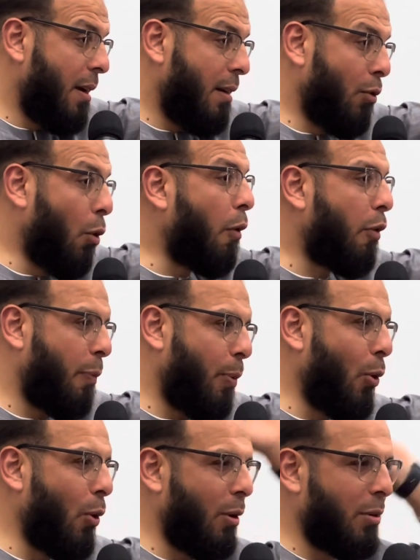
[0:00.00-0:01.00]
North
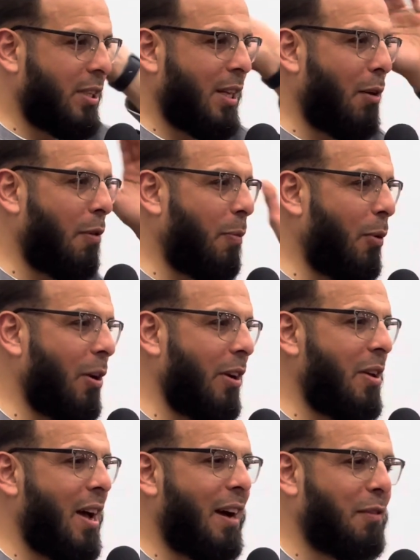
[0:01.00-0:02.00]
Pole or South Pole
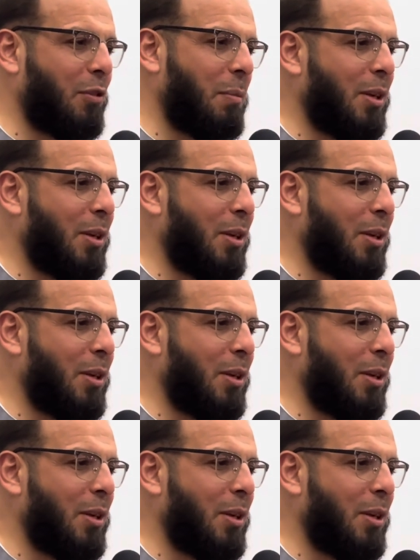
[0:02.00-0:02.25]
and you have to